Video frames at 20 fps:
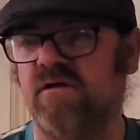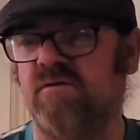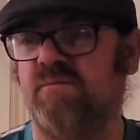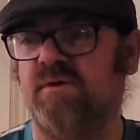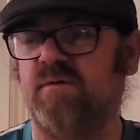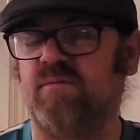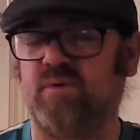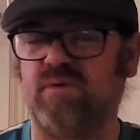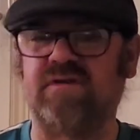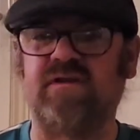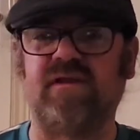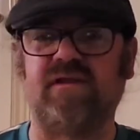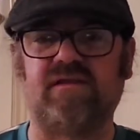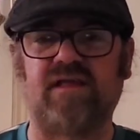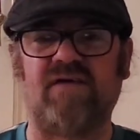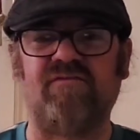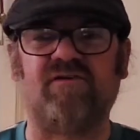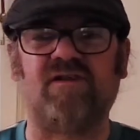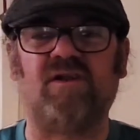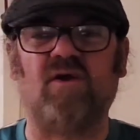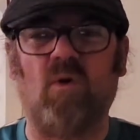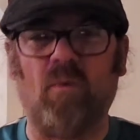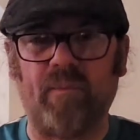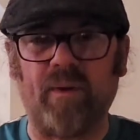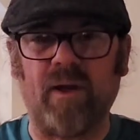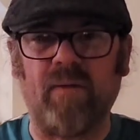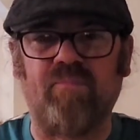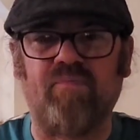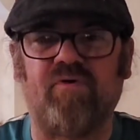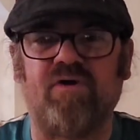I mean, we did have a little
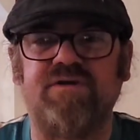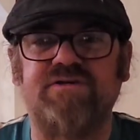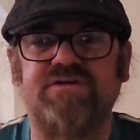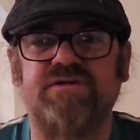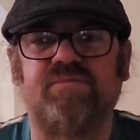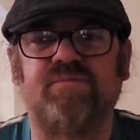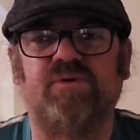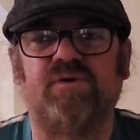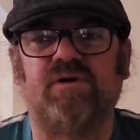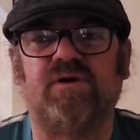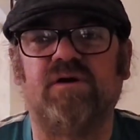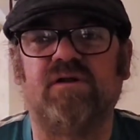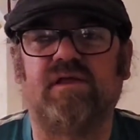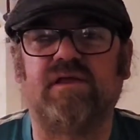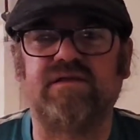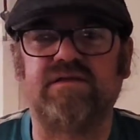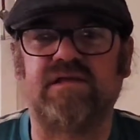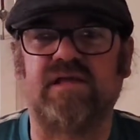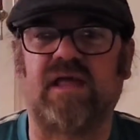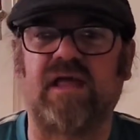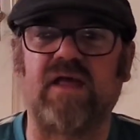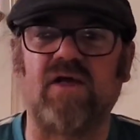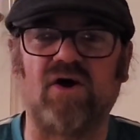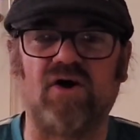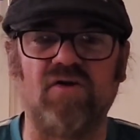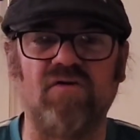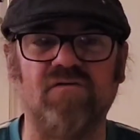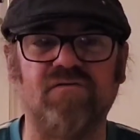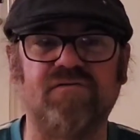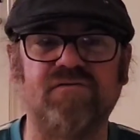bit of pressure, but they
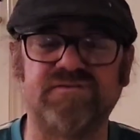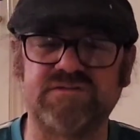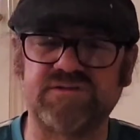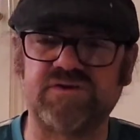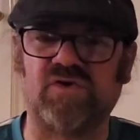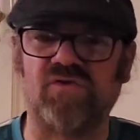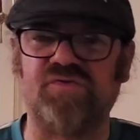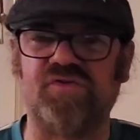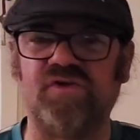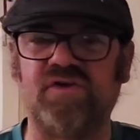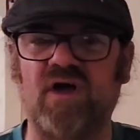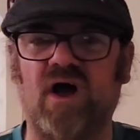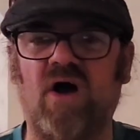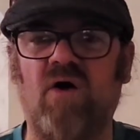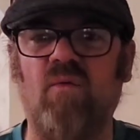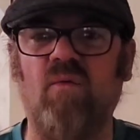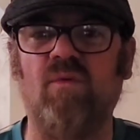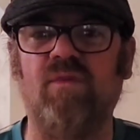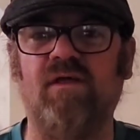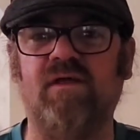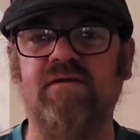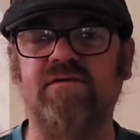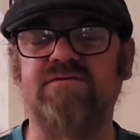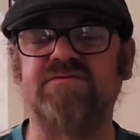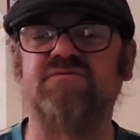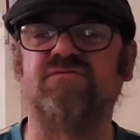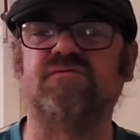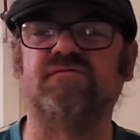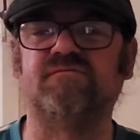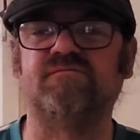kind of scored the goal and then
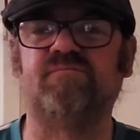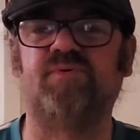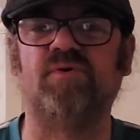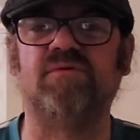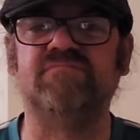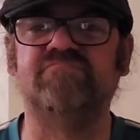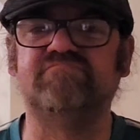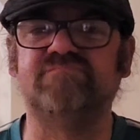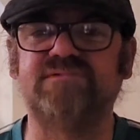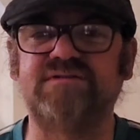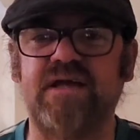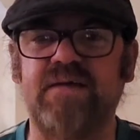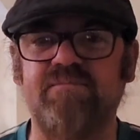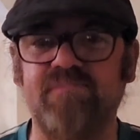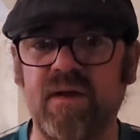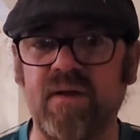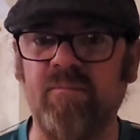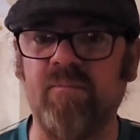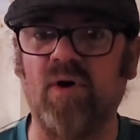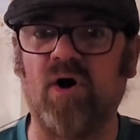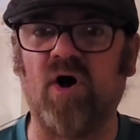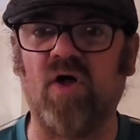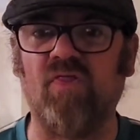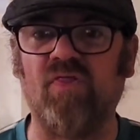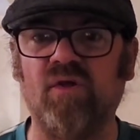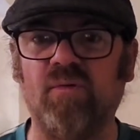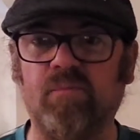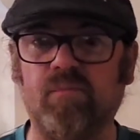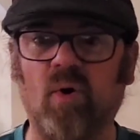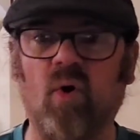sort of put 10 men
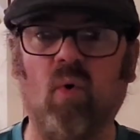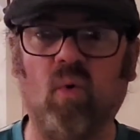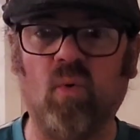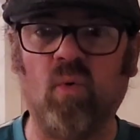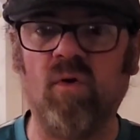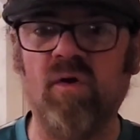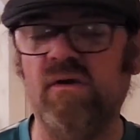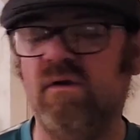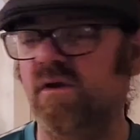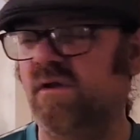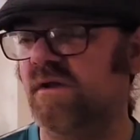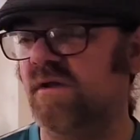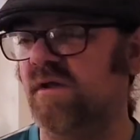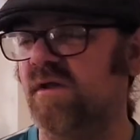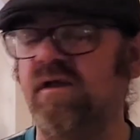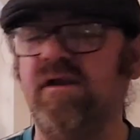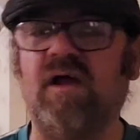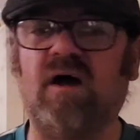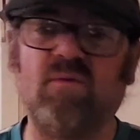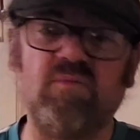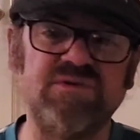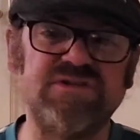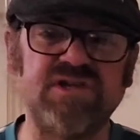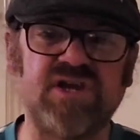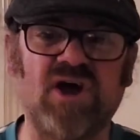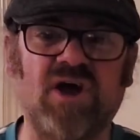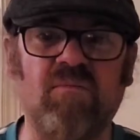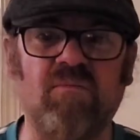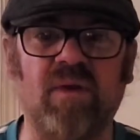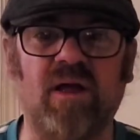behind the ball, which you
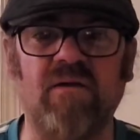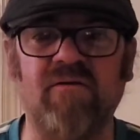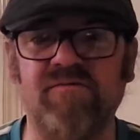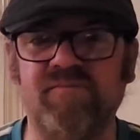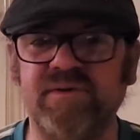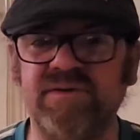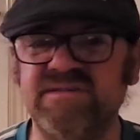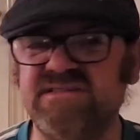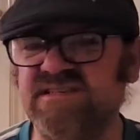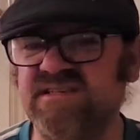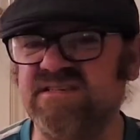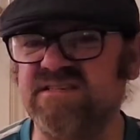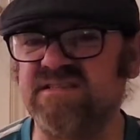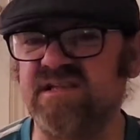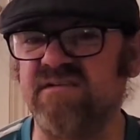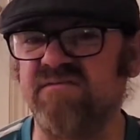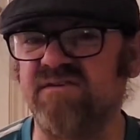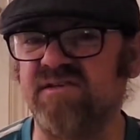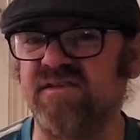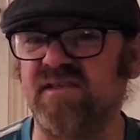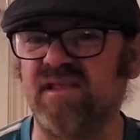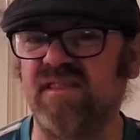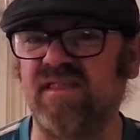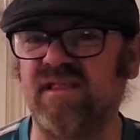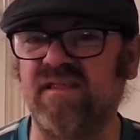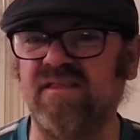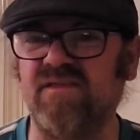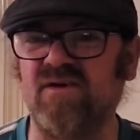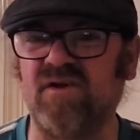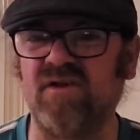can't blame them. Being 16th,
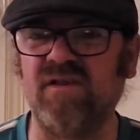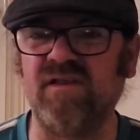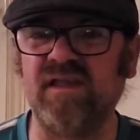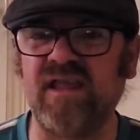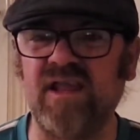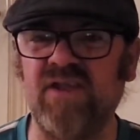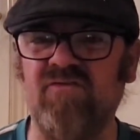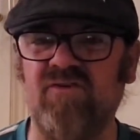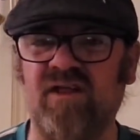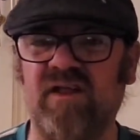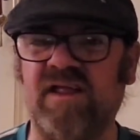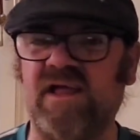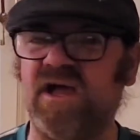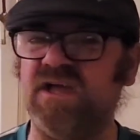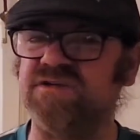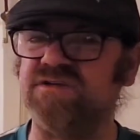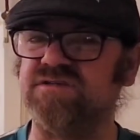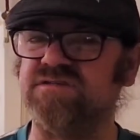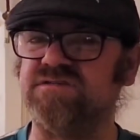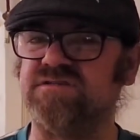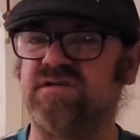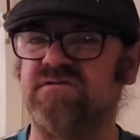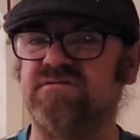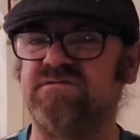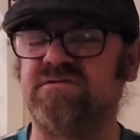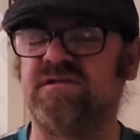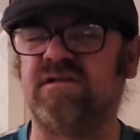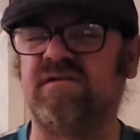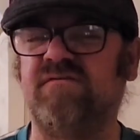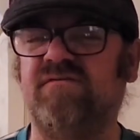they're near the relegation zone,
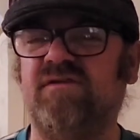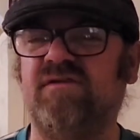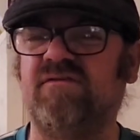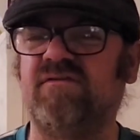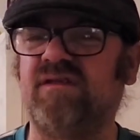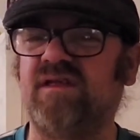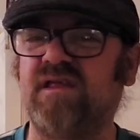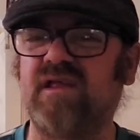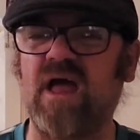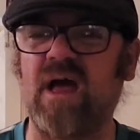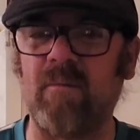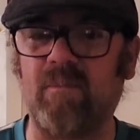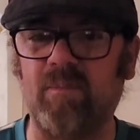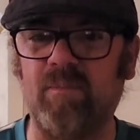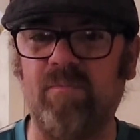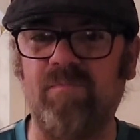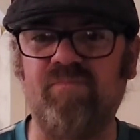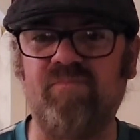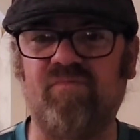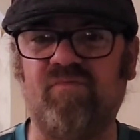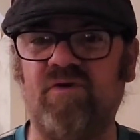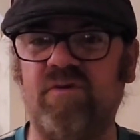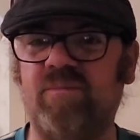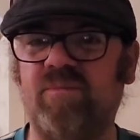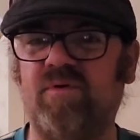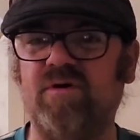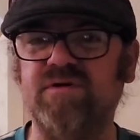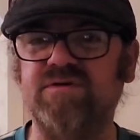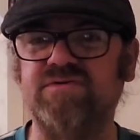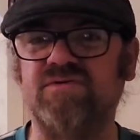so if they get 3
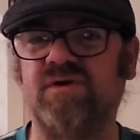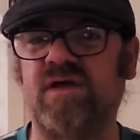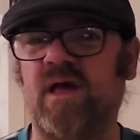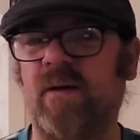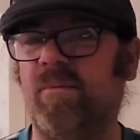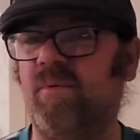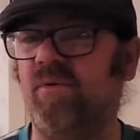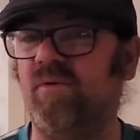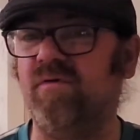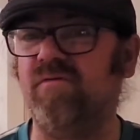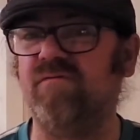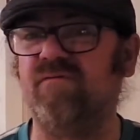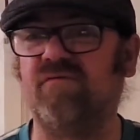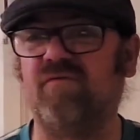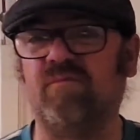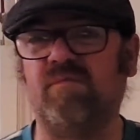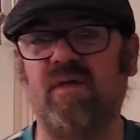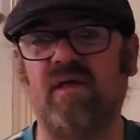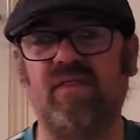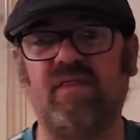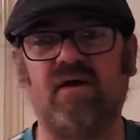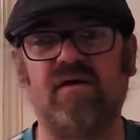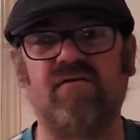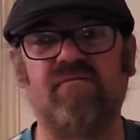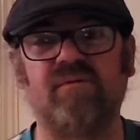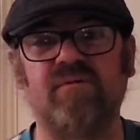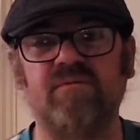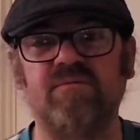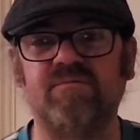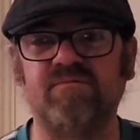points or get a point from there, they'd
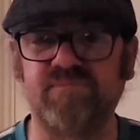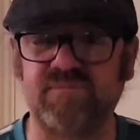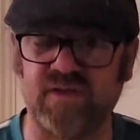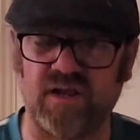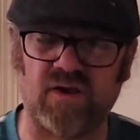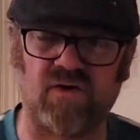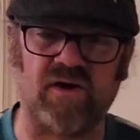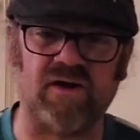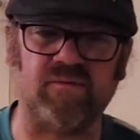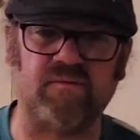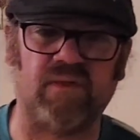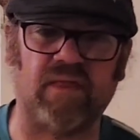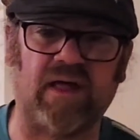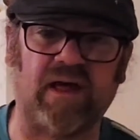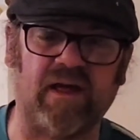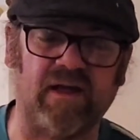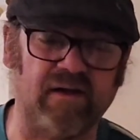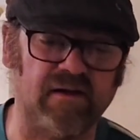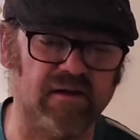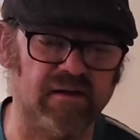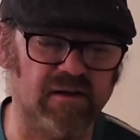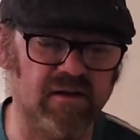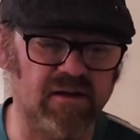have been delighted with that.